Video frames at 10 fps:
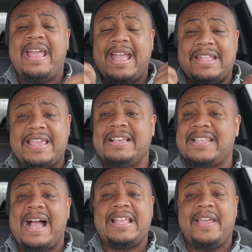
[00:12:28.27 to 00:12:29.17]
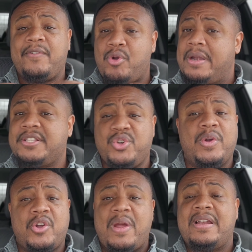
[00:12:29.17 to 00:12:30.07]
And yes, yes, I give credit to
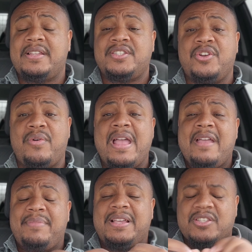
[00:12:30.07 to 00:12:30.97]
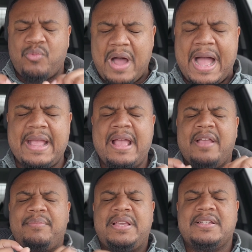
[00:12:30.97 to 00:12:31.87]
where credit is due. Because why?
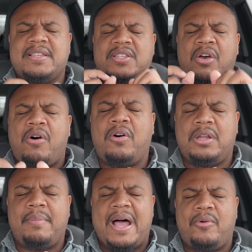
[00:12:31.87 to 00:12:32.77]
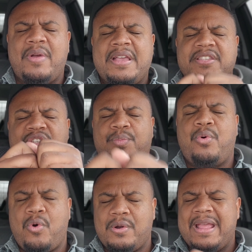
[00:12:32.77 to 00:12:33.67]
Because it's all about
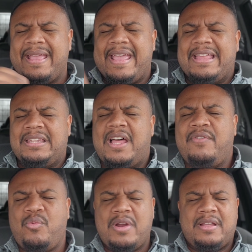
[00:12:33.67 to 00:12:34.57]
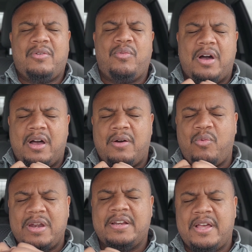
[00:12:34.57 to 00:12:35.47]
support and loving one uh,
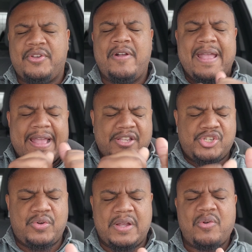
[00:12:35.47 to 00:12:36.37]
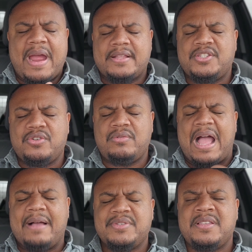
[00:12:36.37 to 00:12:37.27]
one another and showing gratitude.
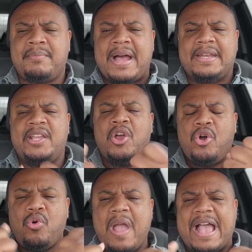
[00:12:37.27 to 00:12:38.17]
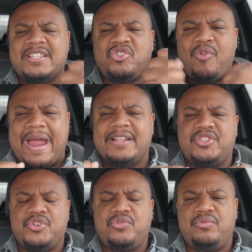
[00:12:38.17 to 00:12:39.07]
I'm somebody who has
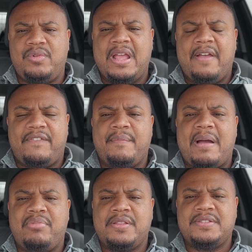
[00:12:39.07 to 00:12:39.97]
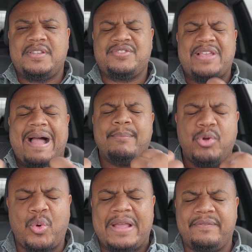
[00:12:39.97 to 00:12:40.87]
gratitude for my brothers and sisters. I'm
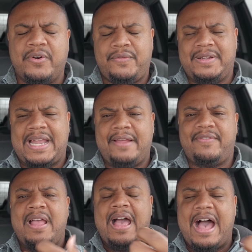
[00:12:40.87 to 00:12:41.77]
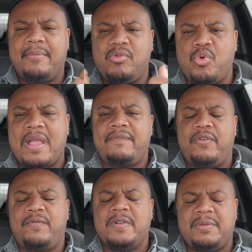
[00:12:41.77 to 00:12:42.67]
grateful for life. I'm
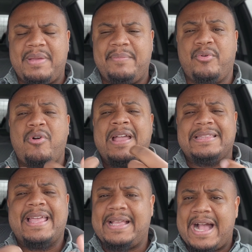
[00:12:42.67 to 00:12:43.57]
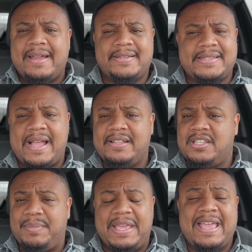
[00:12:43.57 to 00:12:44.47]
grateful for the people that God assigned
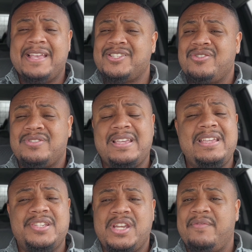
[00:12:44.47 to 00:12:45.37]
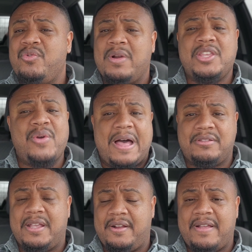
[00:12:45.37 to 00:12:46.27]
to me. So to each and every one of you out
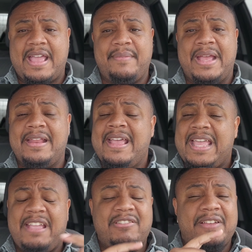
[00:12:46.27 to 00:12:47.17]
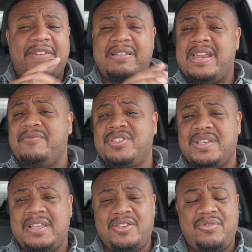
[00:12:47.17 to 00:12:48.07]
there, amen. Even if I've never
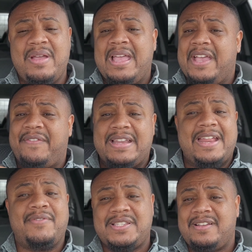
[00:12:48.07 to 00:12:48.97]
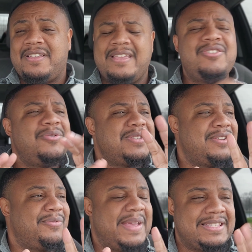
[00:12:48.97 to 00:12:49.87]
seen you, if I never saw you, you know what's
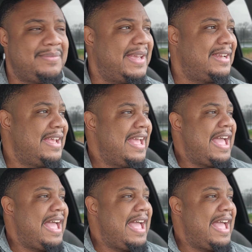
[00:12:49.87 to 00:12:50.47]
so amazing, man?